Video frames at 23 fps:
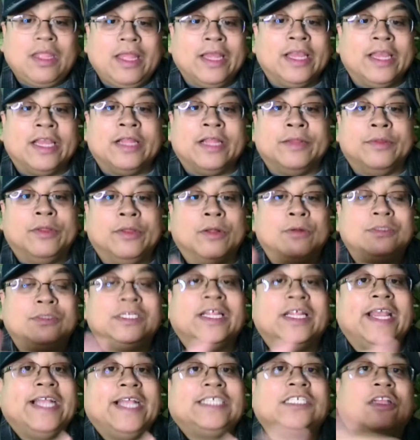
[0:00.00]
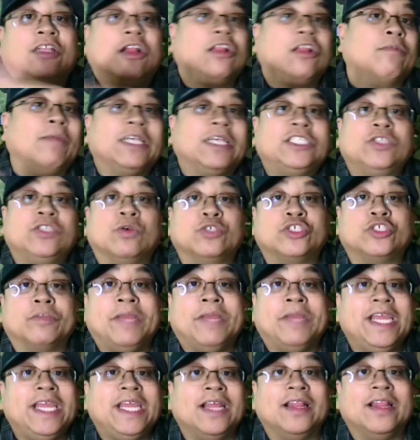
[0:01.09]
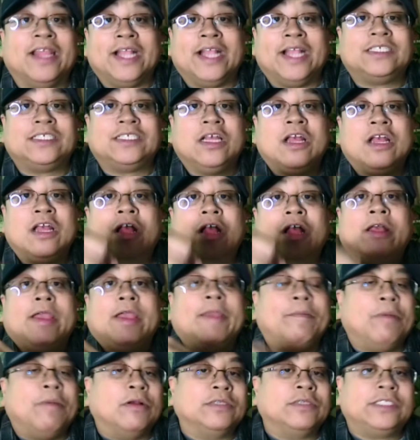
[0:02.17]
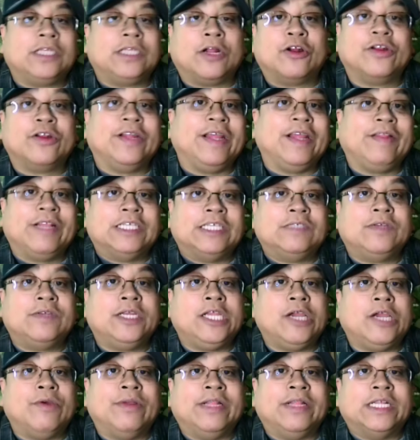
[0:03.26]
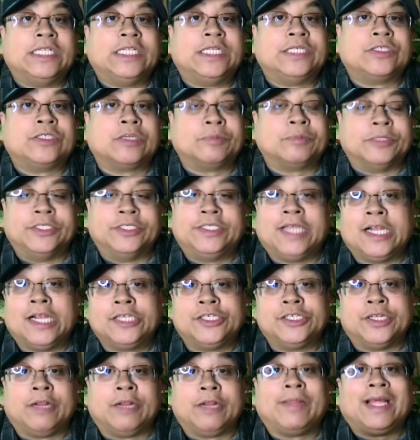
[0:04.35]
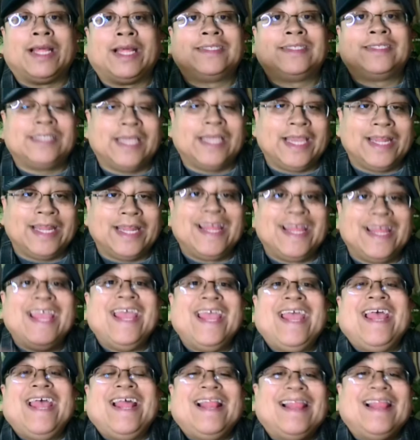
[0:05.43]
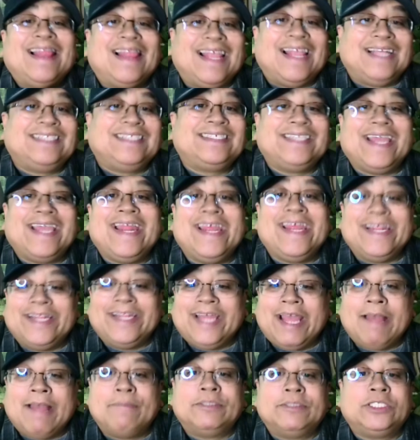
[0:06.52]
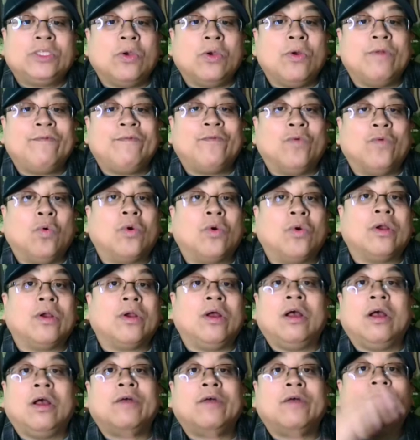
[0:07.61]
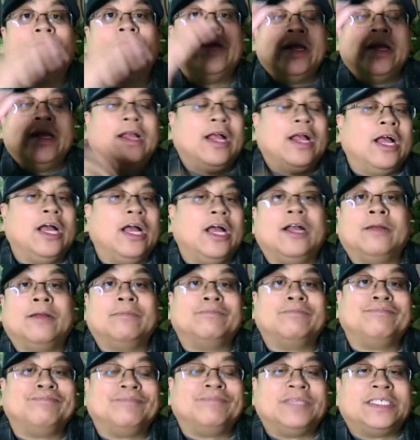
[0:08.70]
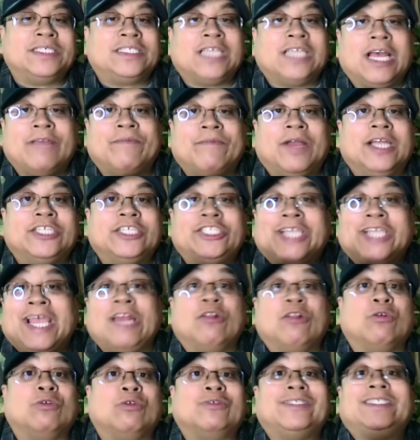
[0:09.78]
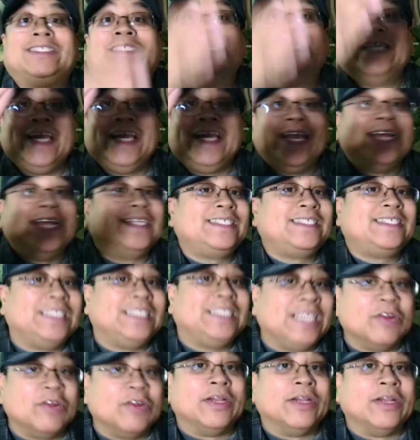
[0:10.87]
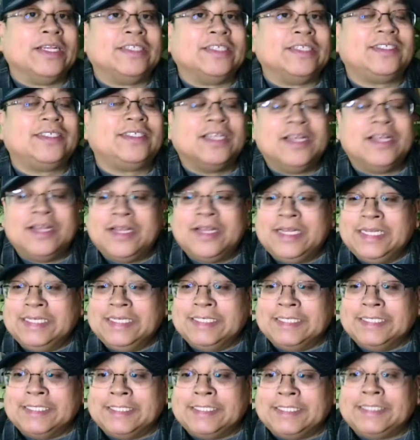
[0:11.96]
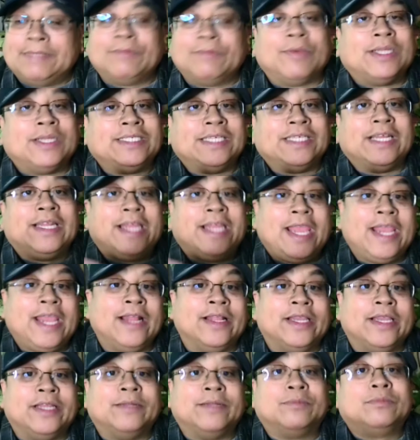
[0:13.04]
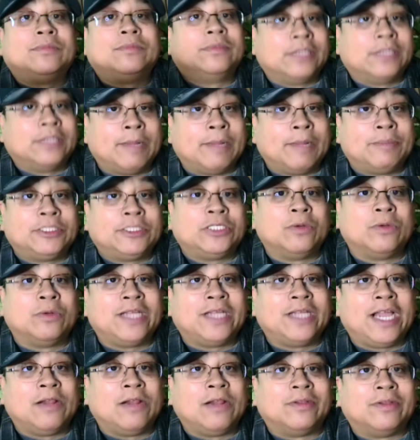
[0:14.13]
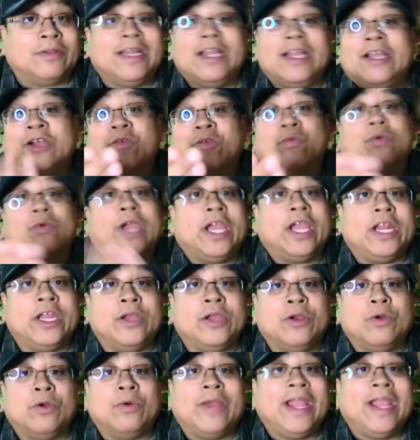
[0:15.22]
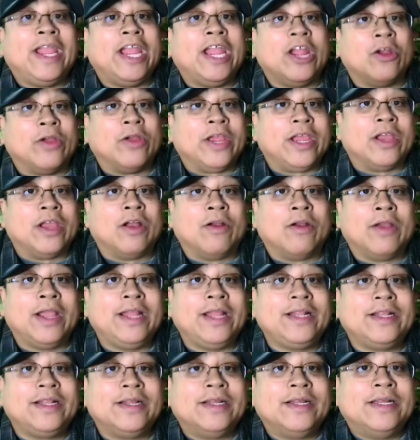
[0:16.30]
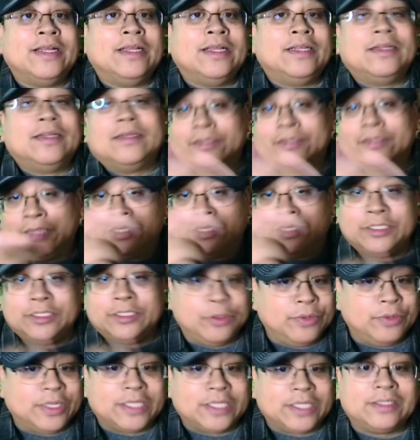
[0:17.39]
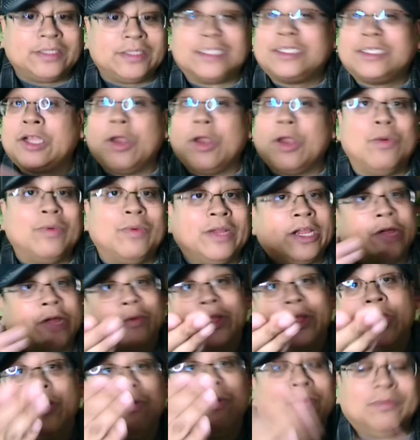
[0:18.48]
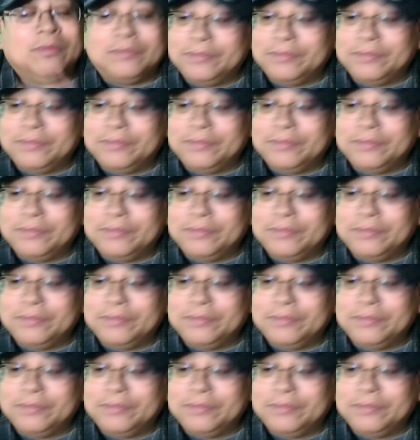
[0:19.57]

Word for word: and those links, along with my social media links, will be posted underneath this video in the description section. And with that said, let's get into episode four of um, the Sci-Fi Channel's hit series, uh, Resident Alien, the episode titled Radio Harry. Alright, let's do this. Let's go. Here we go.